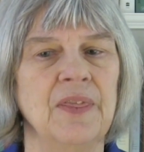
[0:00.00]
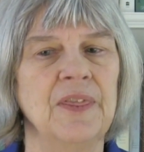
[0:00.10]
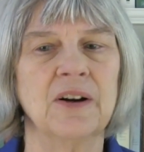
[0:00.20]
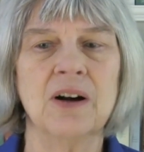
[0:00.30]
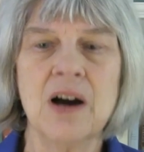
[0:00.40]

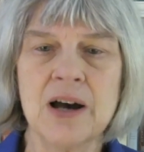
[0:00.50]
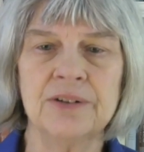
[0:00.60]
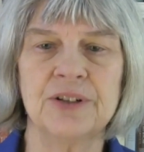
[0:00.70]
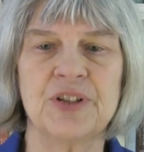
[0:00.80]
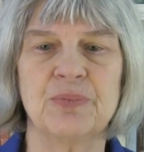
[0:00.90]
There are
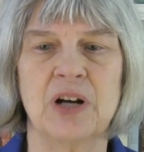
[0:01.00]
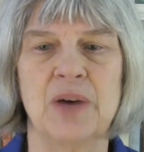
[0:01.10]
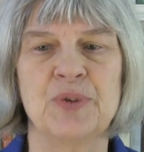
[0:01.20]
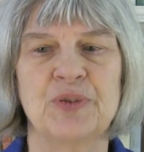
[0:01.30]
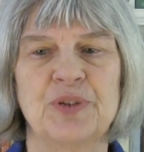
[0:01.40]
hundreds of
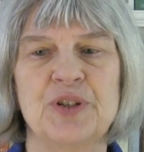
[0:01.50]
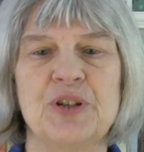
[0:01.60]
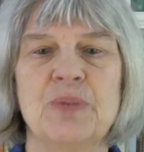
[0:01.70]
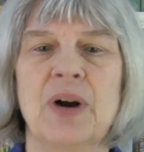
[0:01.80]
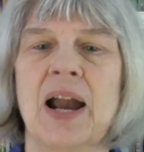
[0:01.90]
problems for you
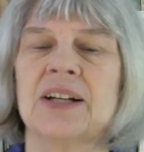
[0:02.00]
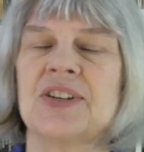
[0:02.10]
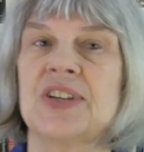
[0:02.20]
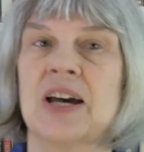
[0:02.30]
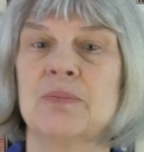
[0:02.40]
to
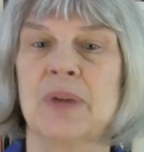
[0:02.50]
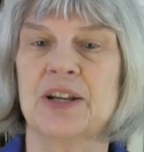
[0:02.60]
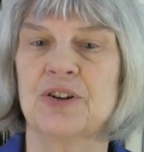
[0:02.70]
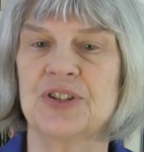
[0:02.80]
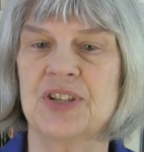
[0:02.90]
practice on by
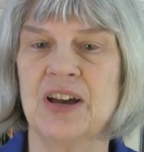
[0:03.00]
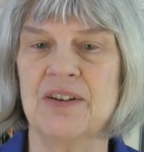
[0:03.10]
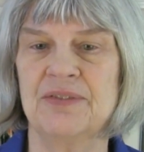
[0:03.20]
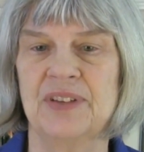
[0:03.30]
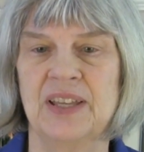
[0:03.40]

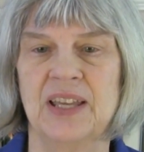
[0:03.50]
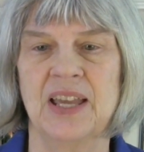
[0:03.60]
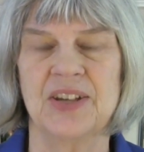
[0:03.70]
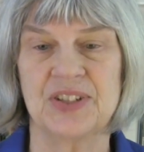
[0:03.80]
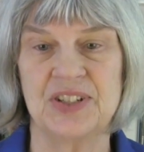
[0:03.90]
yourself
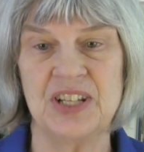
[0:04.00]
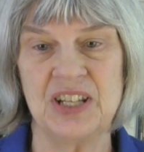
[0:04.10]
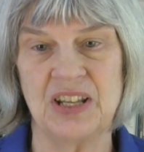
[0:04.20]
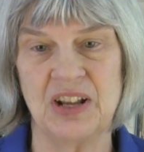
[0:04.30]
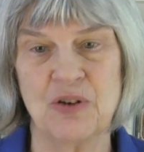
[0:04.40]
as a
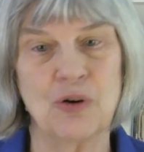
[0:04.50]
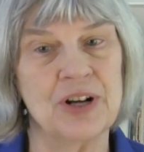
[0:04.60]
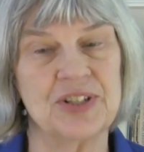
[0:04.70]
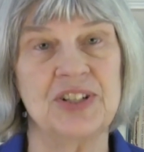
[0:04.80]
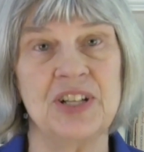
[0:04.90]
team, or
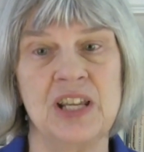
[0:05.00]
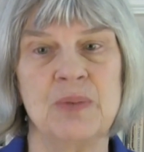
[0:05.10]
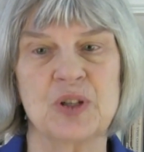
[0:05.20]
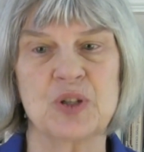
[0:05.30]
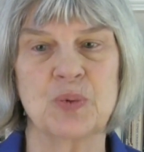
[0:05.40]
as a
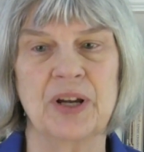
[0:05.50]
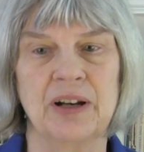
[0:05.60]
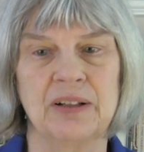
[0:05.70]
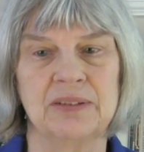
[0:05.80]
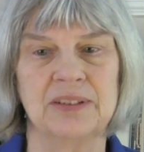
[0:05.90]
team as
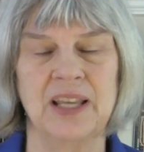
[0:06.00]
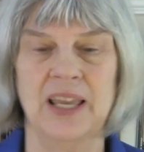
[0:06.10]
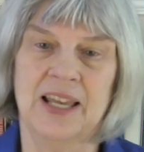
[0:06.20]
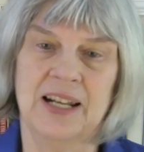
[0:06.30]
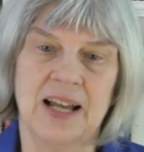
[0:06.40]
well.
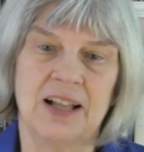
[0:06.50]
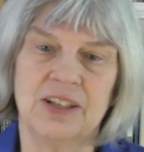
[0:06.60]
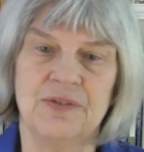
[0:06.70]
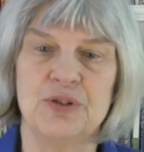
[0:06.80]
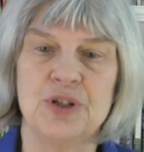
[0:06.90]
And I'll
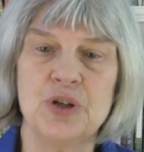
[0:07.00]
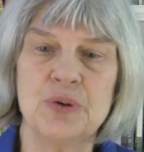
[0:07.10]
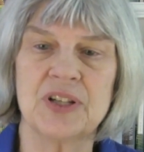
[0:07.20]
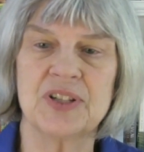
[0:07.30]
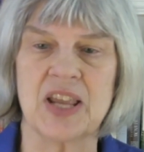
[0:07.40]
give you two
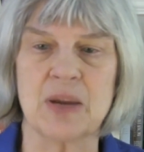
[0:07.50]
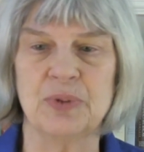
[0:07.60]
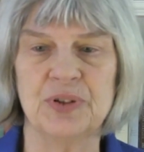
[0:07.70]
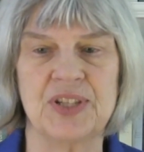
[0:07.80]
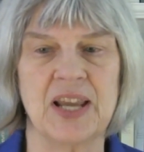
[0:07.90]

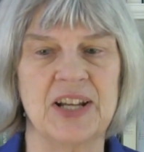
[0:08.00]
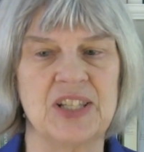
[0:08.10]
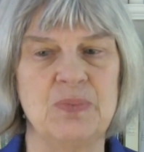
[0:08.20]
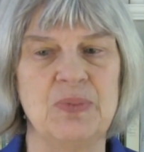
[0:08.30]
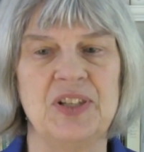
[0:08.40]
examples, the I
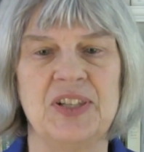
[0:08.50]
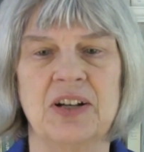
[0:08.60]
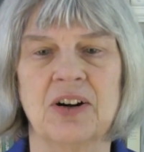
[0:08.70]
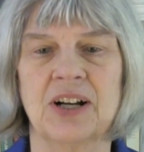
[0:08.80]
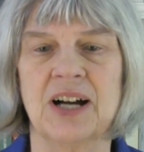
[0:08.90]
C P C
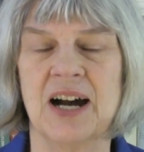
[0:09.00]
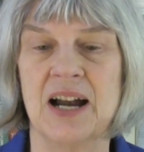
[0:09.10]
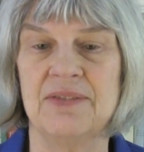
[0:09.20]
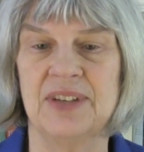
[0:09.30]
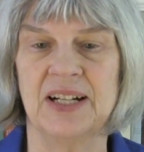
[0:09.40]

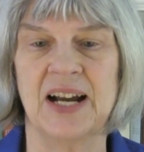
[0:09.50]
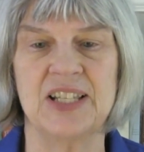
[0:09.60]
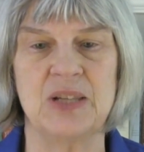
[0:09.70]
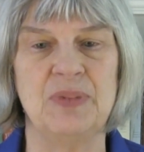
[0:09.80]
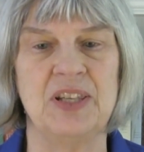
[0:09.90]
archive at I
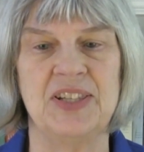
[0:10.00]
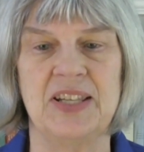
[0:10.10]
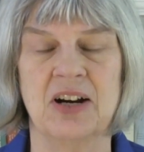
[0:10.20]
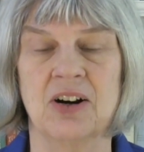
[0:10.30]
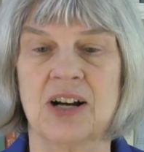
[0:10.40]
C P C
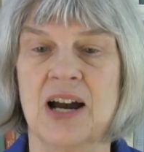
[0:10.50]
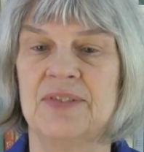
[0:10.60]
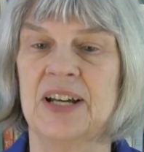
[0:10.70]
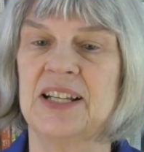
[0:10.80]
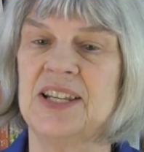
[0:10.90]
archive
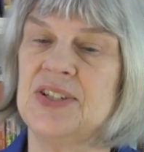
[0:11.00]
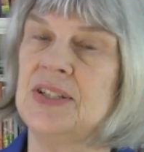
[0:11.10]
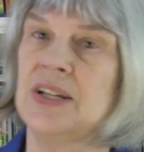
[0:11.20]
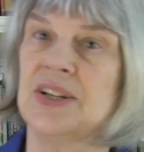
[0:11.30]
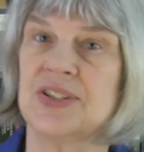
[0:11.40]
dot E
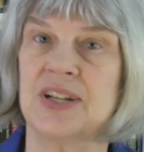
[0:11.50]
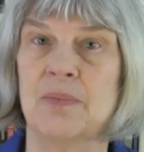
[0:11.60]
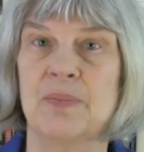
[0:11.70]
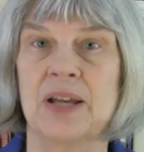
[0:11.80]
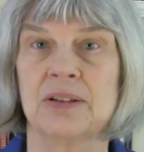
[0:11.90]
C S
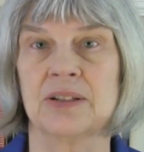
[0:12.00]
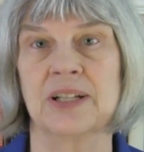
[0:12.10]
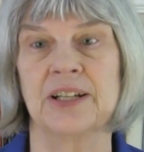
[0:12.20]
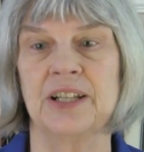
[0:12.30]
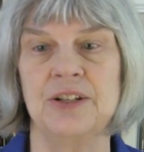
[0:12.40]
dot Baylor
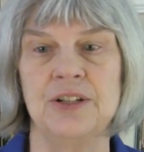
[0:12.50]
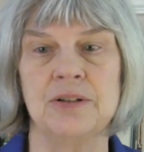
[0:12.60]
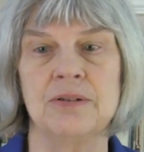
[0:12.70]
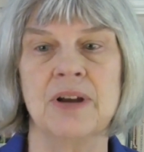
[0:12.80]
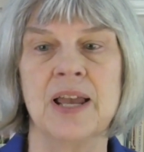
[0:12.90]
dot E D
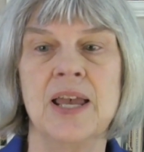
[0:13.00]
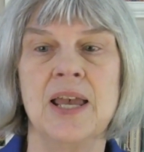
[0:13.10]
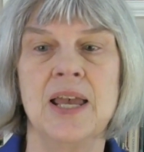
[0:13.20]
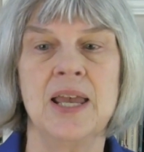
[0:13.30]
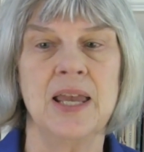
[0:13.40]
U,
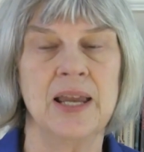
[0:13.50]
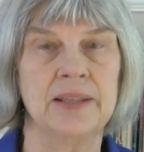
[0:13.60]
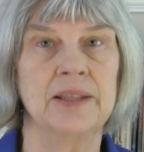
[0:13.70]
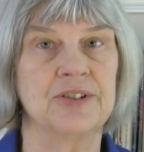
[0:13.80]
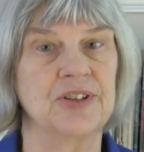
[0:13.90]

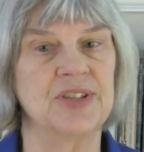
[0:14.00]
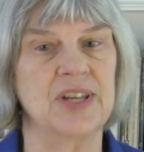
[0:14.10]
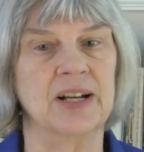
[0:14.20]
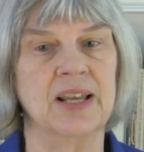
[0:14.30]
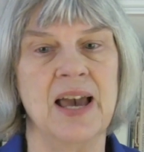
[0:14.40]
and there's a set
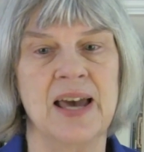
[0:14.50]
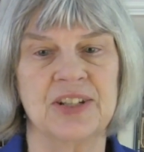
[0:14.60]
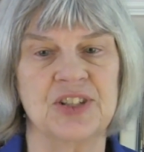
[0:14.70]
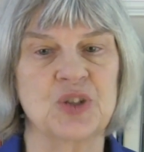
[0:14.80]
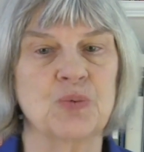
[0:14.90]
at
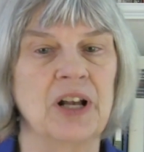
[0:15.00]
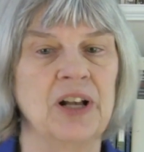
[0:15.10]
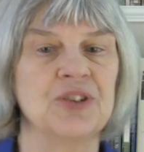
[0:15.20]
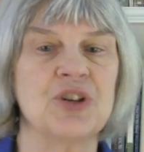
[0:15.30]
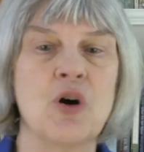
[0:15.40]
CADIS as
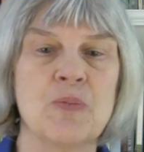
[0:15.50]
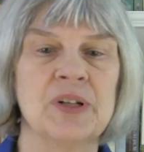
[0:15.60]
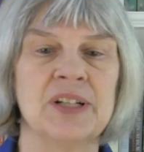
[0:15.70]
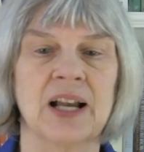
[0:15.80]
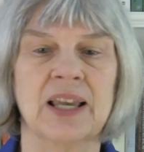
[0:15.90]
well as
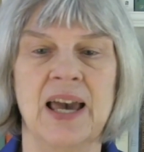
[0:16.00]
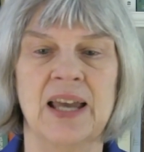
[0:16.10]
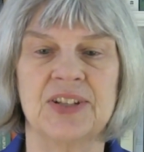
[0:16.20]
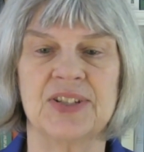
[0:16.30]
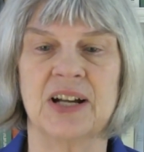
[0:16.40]
open dot
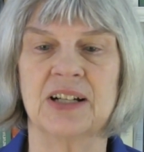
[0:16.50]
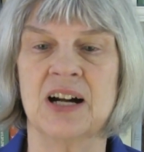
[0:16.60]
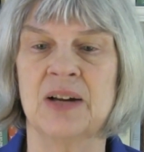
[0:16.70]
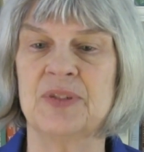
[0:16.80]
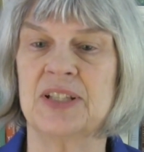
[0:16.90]
cadis dot
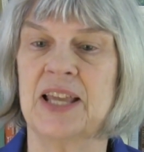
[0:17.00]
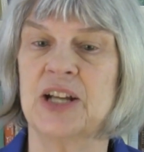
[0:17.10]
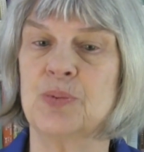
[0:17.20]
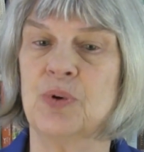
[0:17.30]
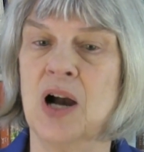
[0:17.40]
com
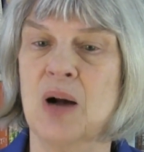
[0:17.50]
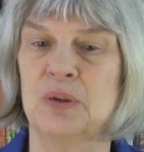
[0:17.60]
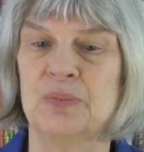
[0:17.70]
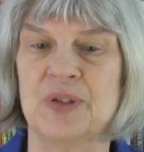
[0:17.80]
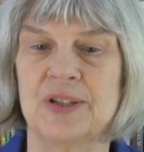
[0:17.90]
slash
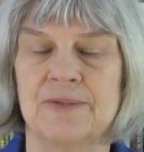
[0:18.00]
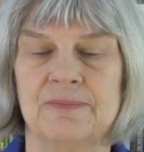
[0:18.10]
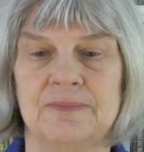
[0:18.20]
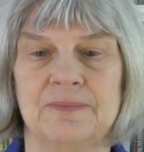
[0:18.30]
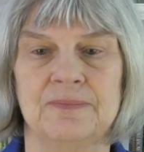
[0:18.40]
problems.
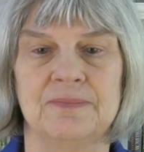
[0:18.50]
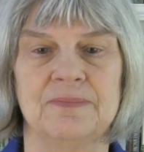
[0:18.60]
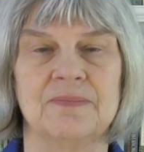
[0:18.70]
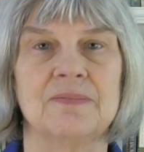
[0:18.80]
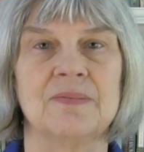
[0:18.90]

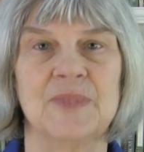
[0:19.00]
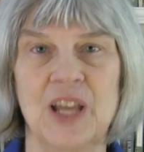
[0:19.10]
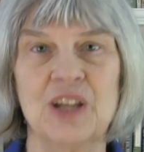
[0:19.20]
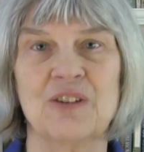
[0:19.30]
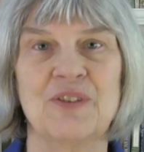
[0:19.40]

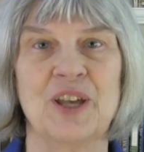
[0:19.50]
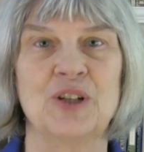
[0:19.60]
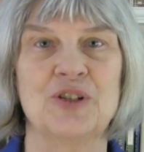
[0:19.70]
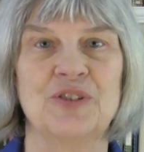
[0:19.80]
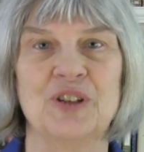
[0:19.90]
Take advantage of
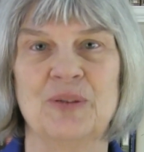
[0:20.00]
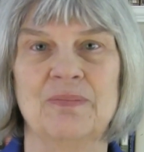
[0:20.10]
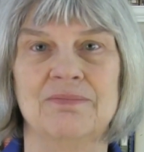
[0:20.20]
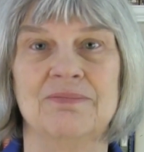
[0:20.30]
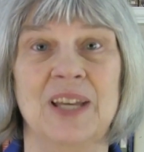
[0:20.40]
them
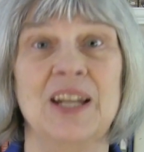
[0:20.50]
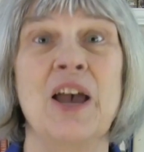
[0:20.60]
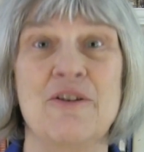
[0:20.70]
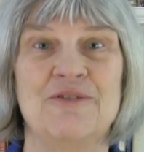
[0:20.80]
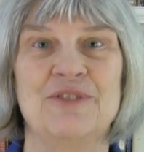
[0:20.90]
and have
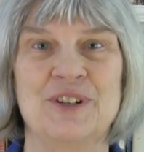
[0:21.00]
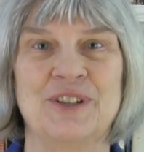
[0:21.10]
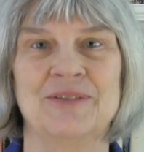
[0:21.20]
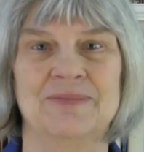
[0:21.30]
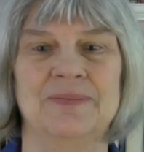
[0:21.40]
fun.